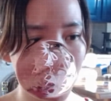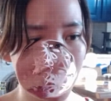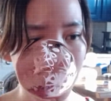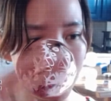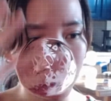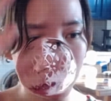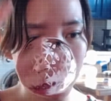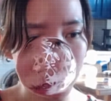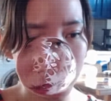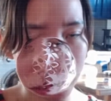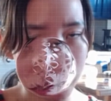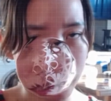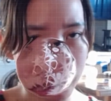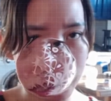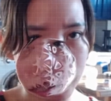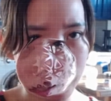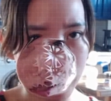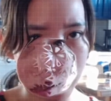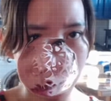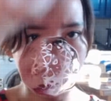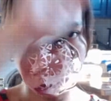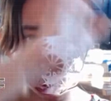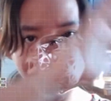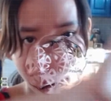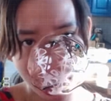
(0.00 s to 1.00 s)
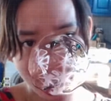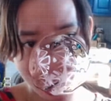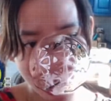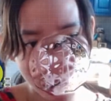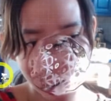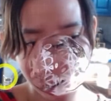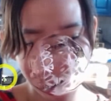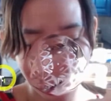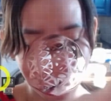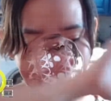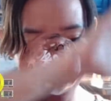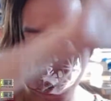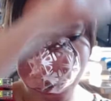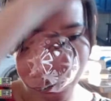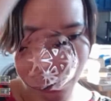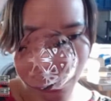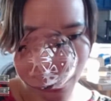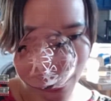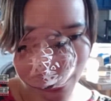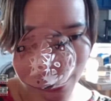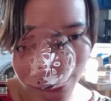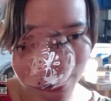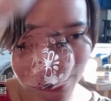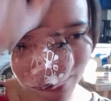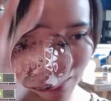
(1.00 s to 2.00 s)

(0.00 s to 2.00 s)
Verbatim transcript: most right and high